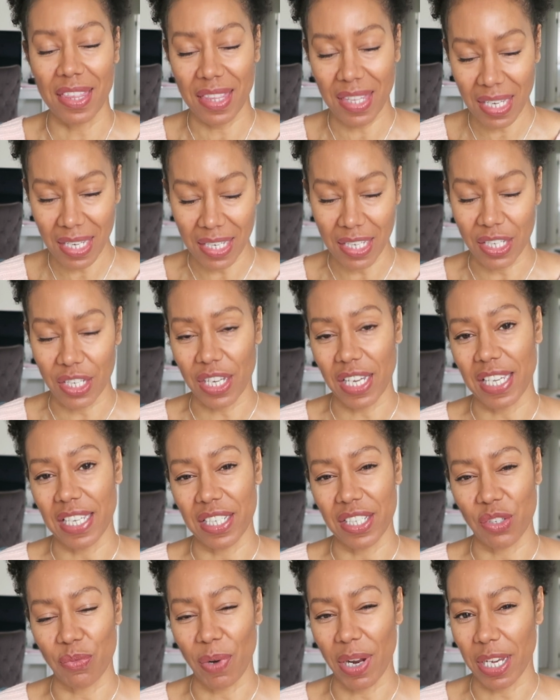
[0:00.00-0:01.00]
think
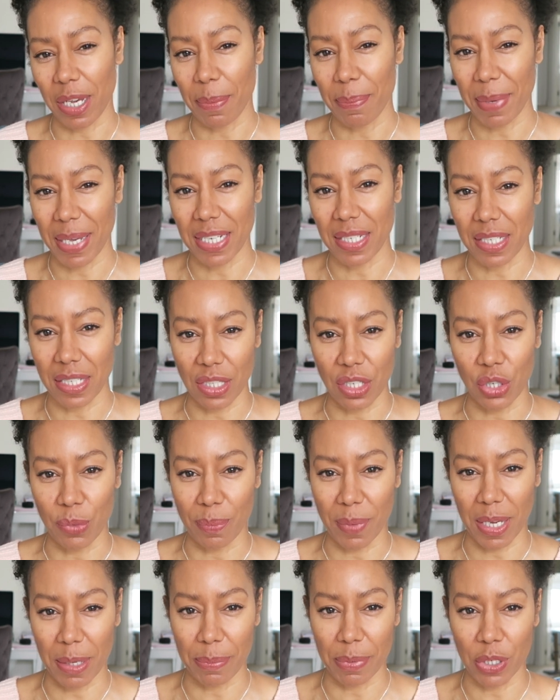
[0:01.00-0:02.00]
it's recommended that
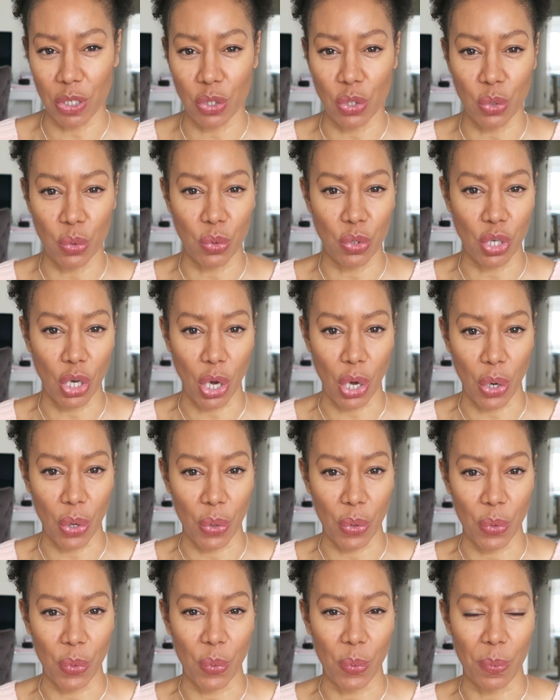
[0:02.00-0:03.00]
maybe you
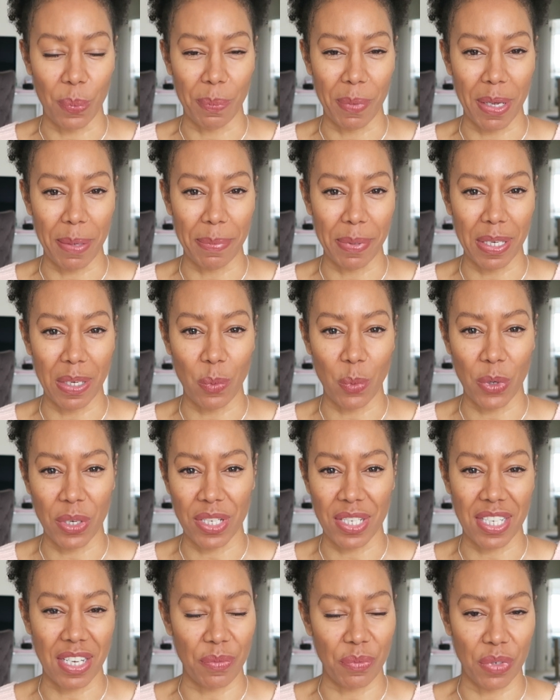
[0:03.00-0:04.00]
go maybe
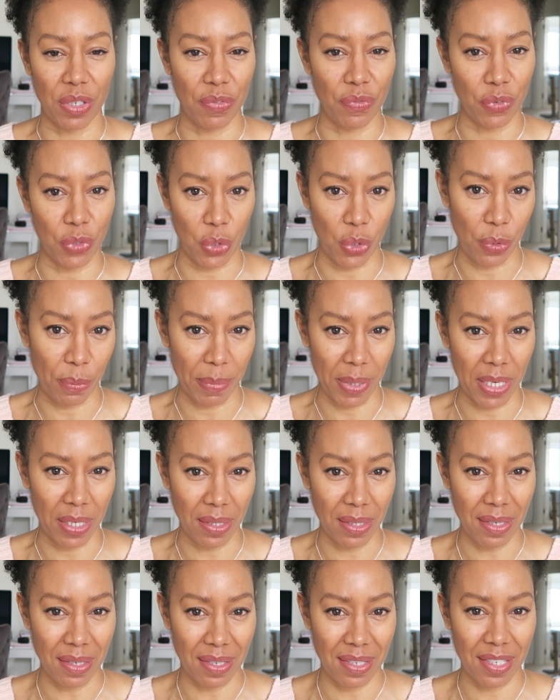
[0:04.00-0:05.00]
once every few
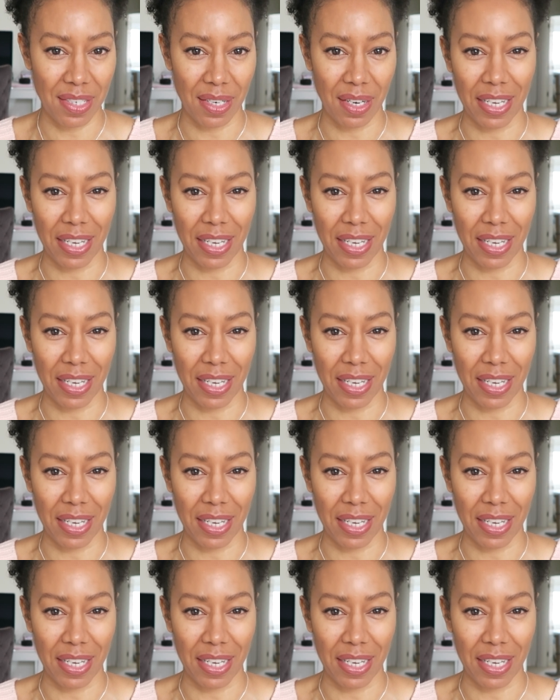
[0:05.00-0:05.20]
months.